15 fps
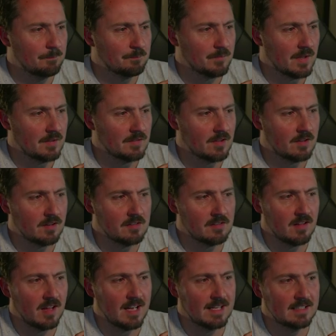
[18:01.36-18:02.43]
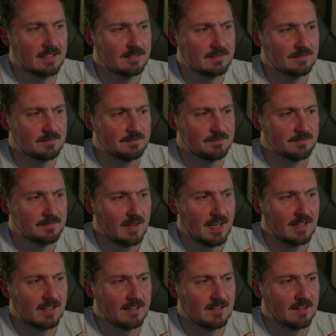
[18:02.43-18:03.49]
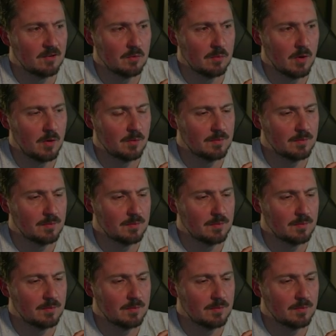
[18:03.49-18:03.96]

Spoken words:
Douglas Slang, highly single malt.